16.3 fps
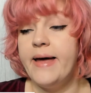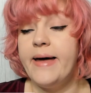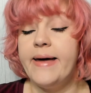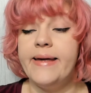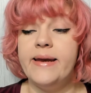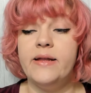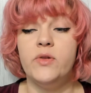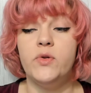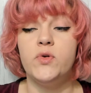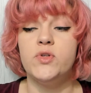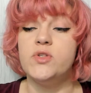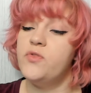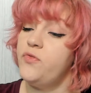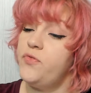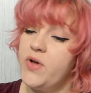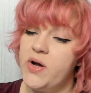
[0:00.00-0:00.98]
And it looks
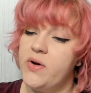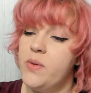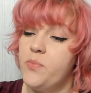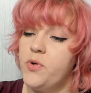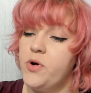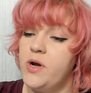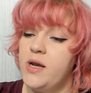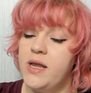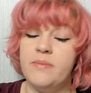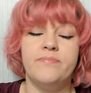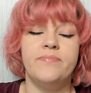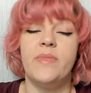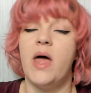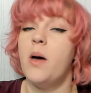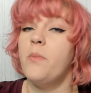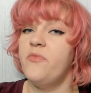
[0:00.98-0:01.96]
very pretty.
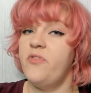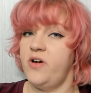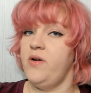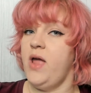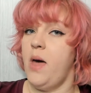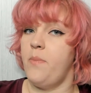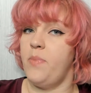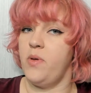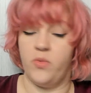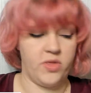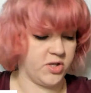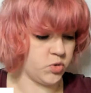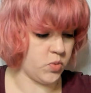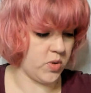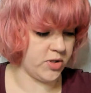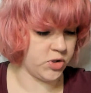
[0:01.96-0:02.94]
I'm very happy with
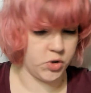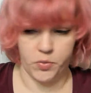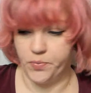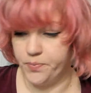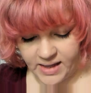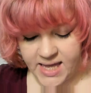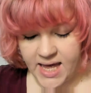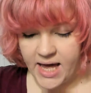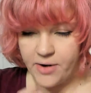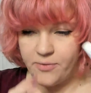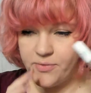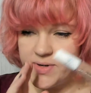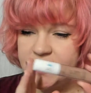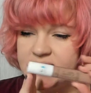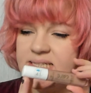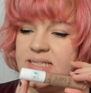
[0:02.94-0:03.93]
this one too. I
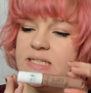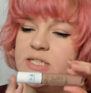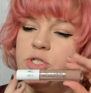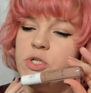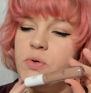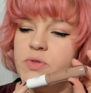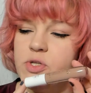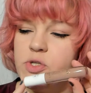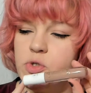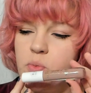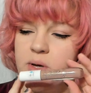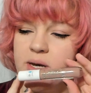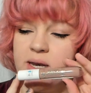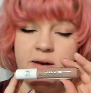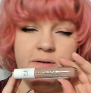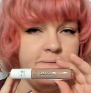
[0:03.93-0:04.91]
recently showed this one in
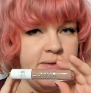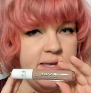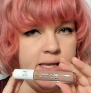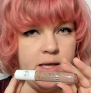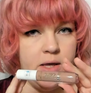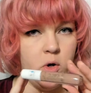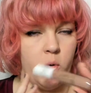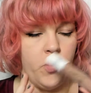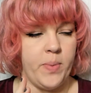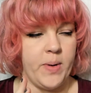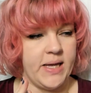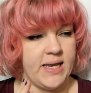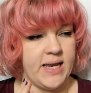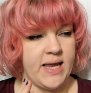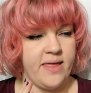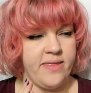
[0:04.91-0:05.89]
a video, but I
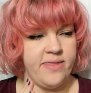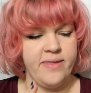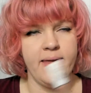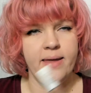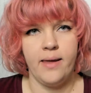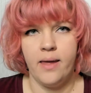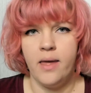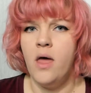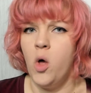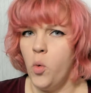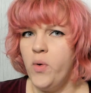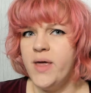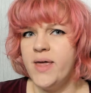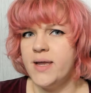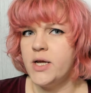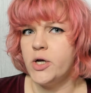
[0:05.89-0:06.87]
think we can
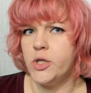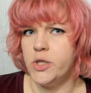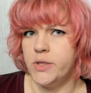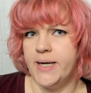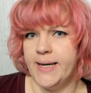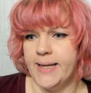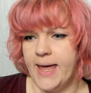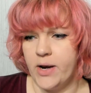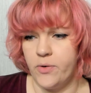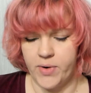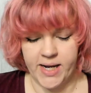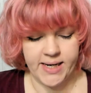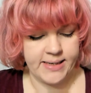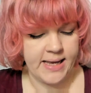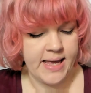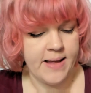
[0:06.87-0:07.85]
include it again,
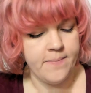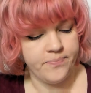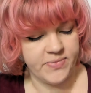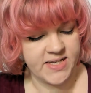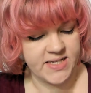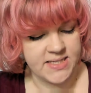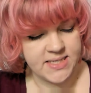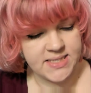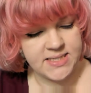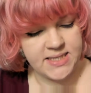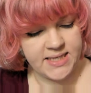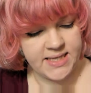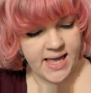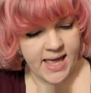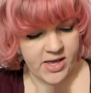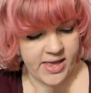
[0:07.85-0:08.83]
right? This is
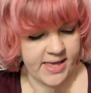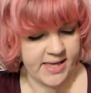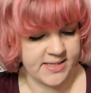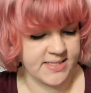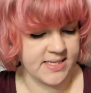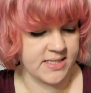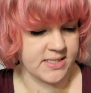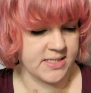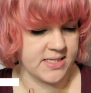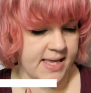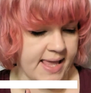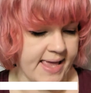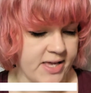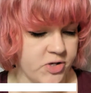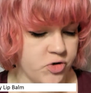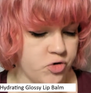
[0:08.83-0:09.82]
the Essence
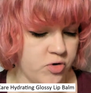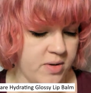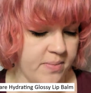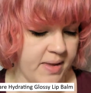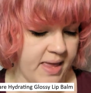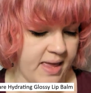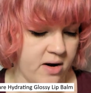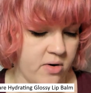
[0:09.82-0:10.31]
Extreme Care